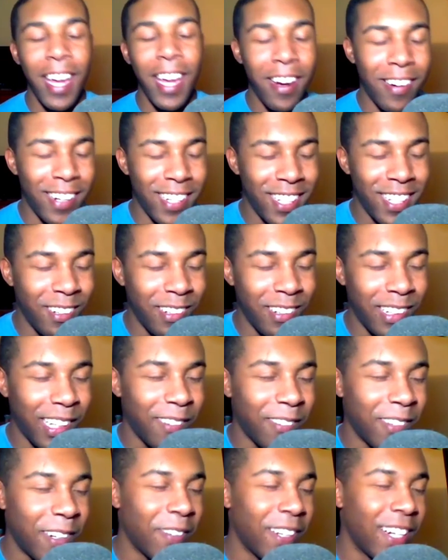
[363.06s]
karaoke
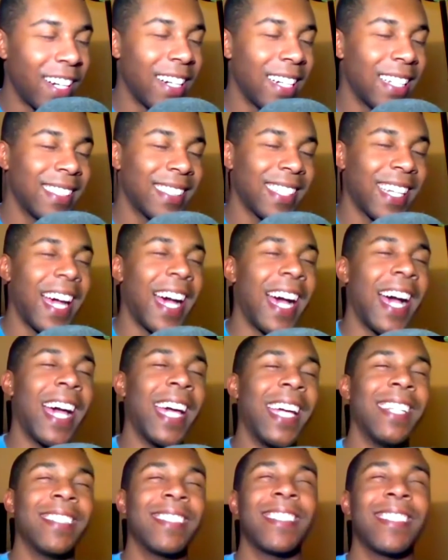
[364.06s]
room in her
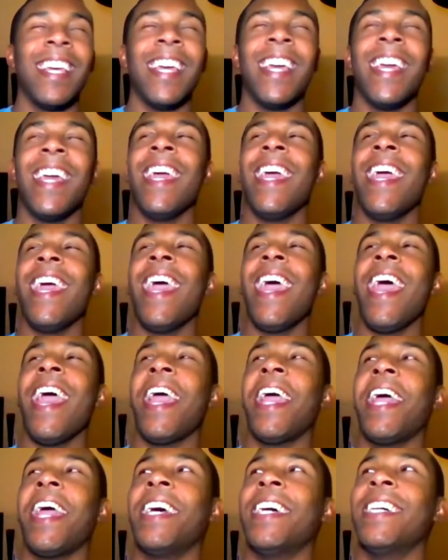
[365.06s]
disguise,
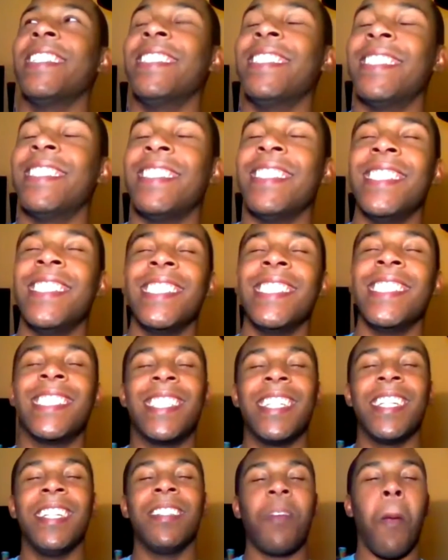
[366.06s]
and
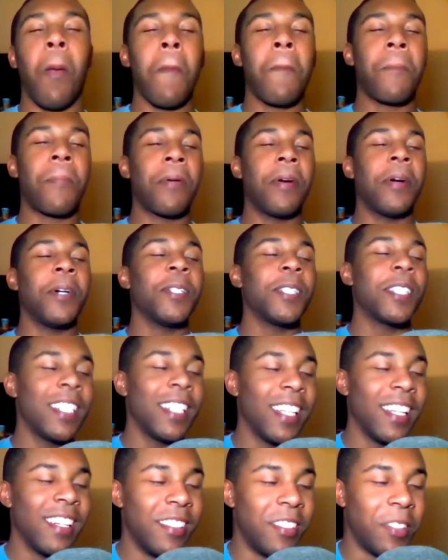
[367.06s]
she's
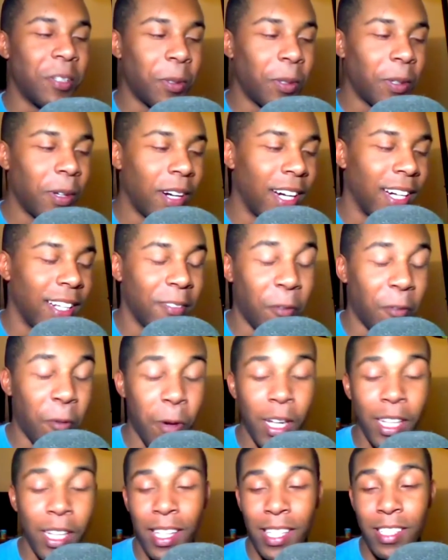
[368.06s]
approaching the door.
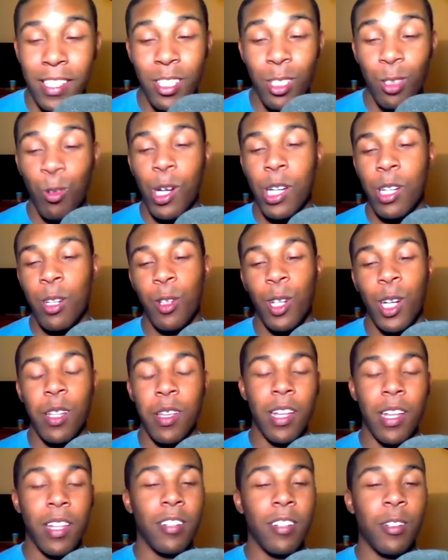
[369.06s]
One thing, she's walking through all
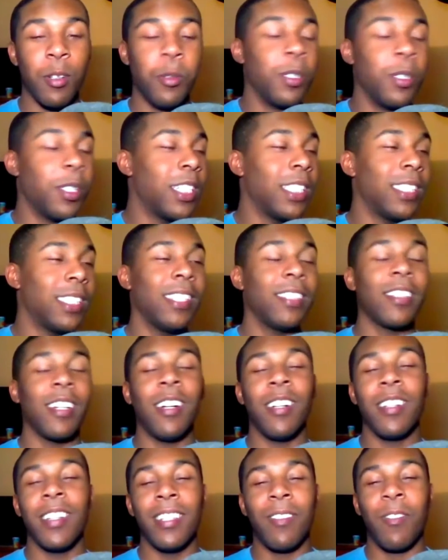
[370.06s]
the other doors. She sees
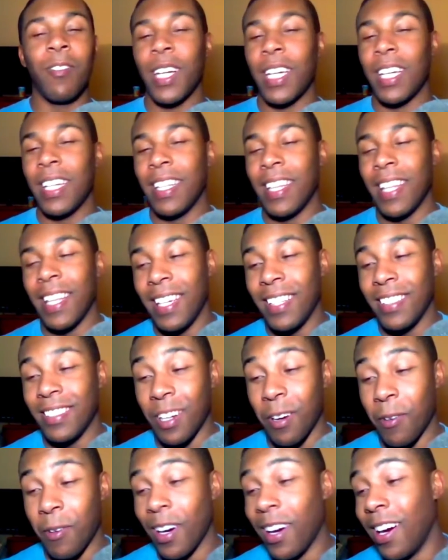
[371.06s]
all these freaking things
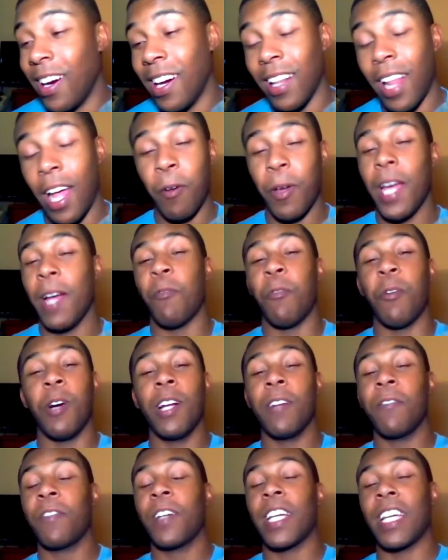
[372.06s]
going on. Like, we have
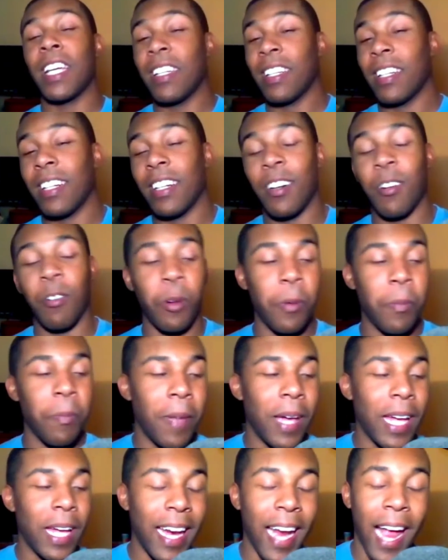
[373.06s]
one freaking group
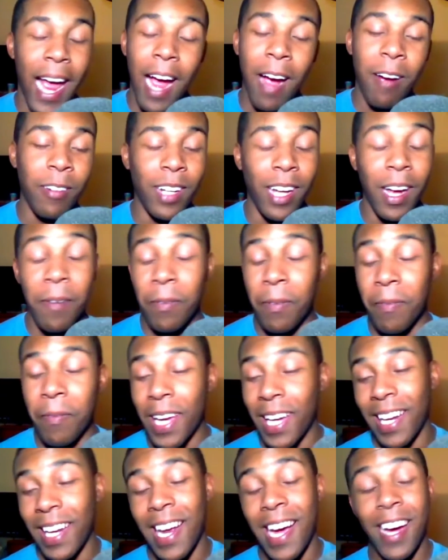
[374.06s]
making out, couple
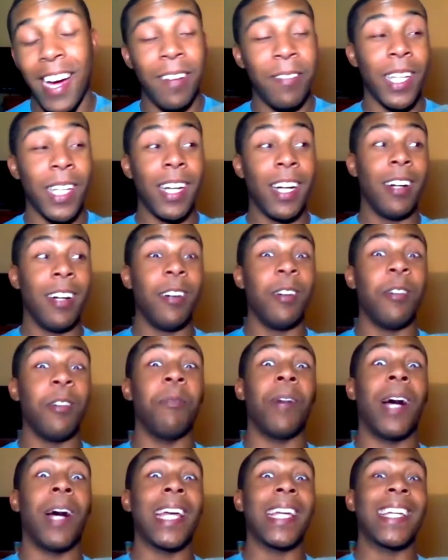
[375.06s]
making out. I'm like, oh
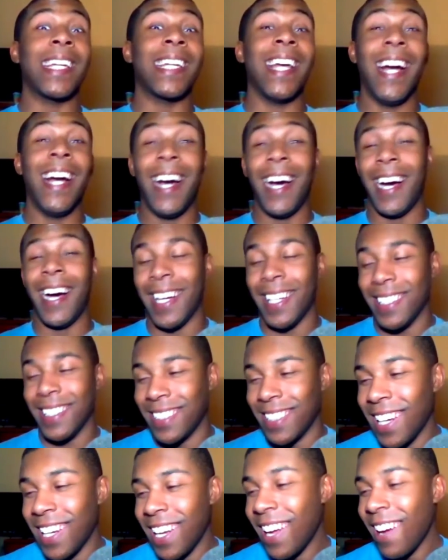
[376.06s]
my
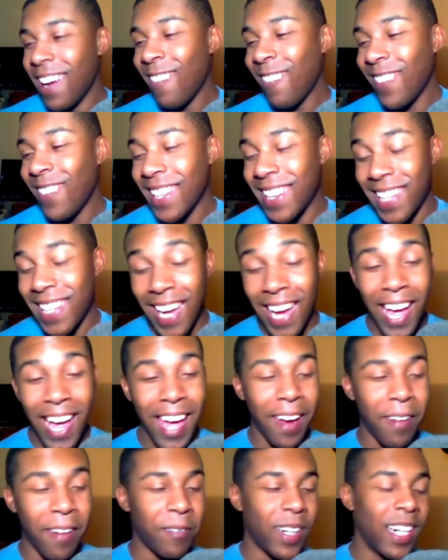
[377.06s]
gosh, what the
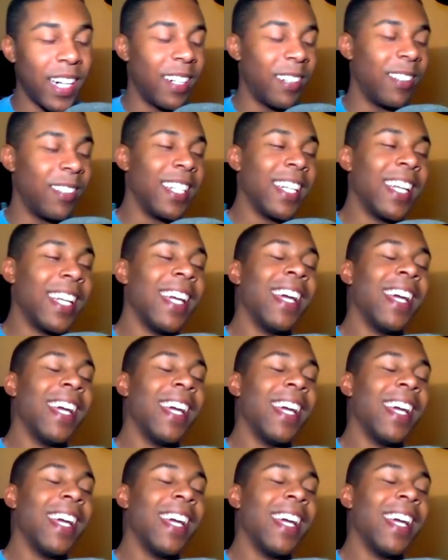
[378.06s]
heck, bro?